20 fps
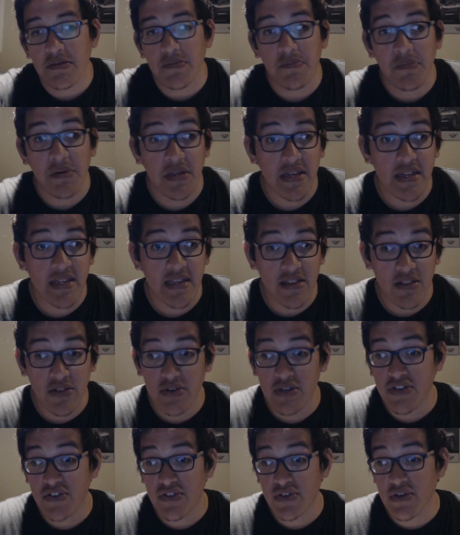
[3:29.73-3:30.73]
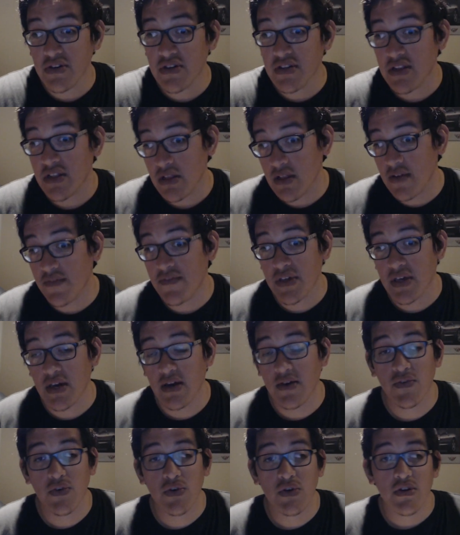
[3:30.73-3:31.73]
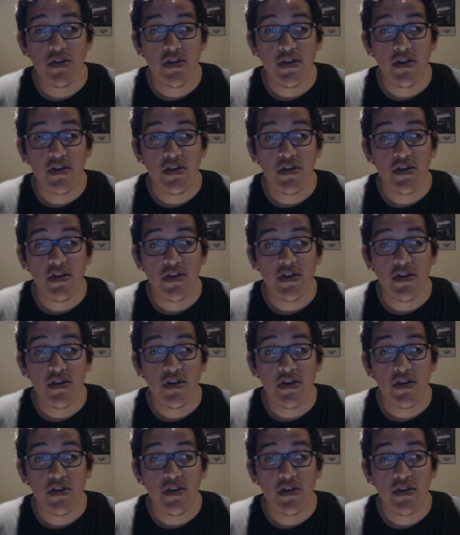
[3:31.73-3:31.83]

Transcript: But it looks good, I love the cover,